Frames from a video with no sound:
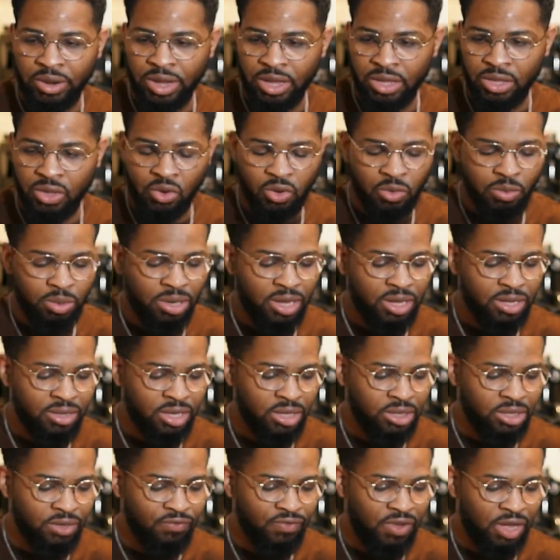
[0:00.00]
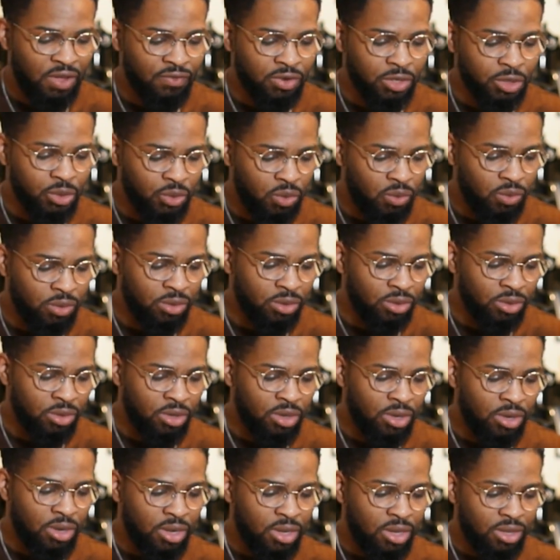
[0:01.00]
in your PlayStation 5 controller,
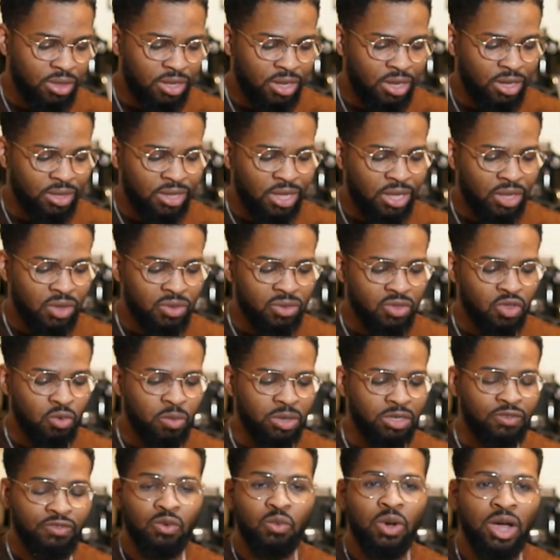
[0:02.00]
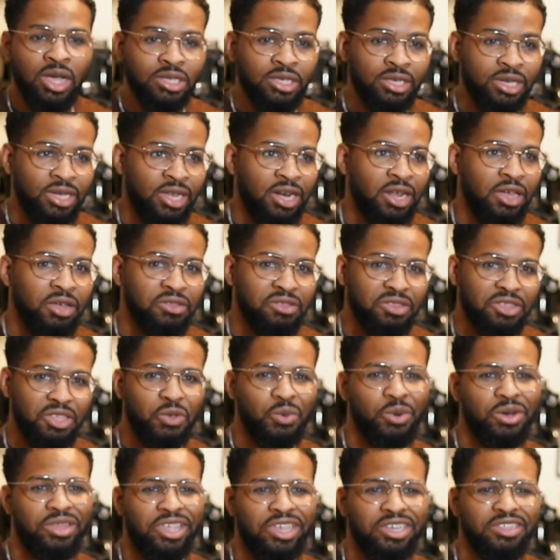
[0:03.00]
then thank you so much for watching, and I'll see you
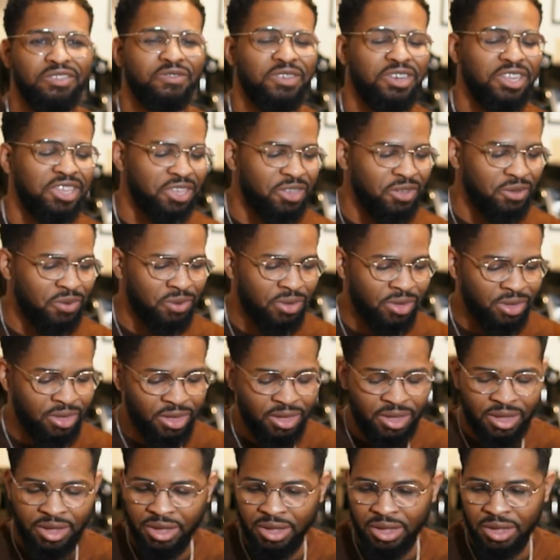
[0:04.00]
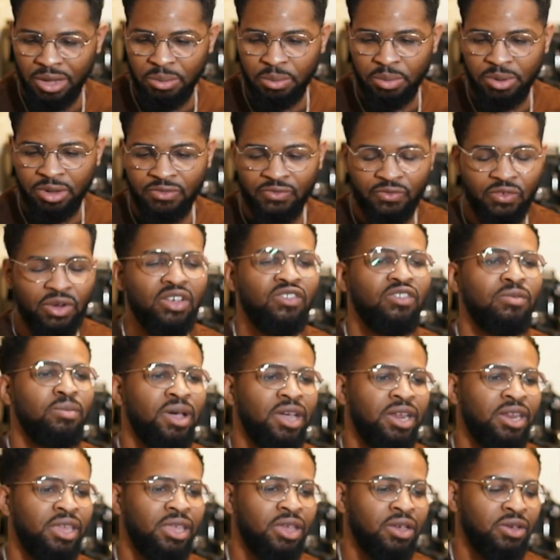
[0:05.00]
in the next video. But for
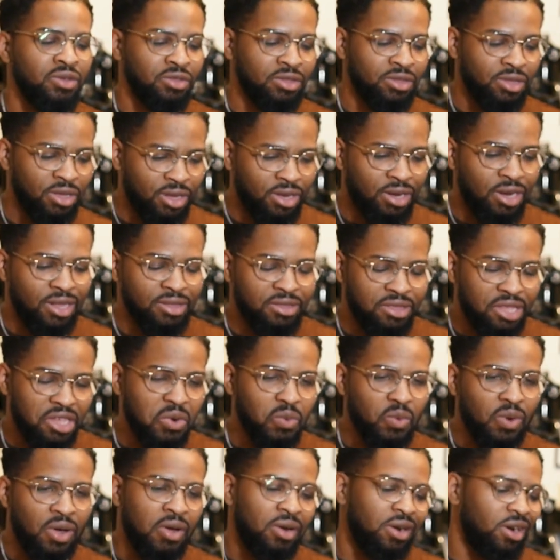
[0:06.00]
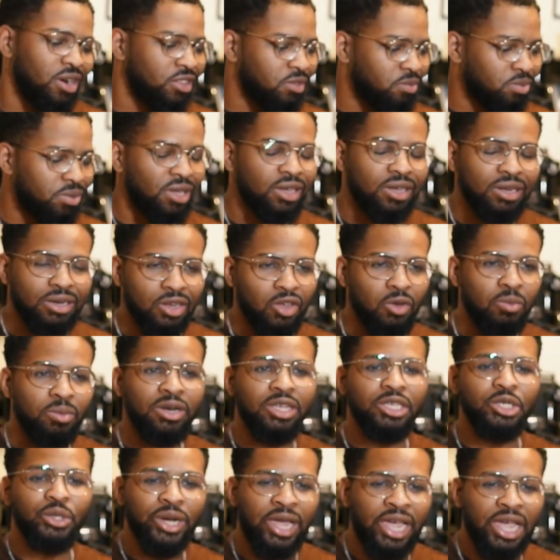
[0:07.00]
everybody else, let's stick around. Let's play a little bit
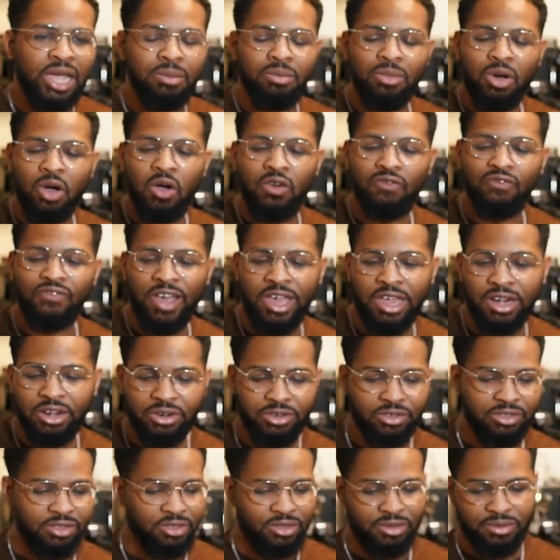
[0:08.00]
of Dragon Ball Fighters.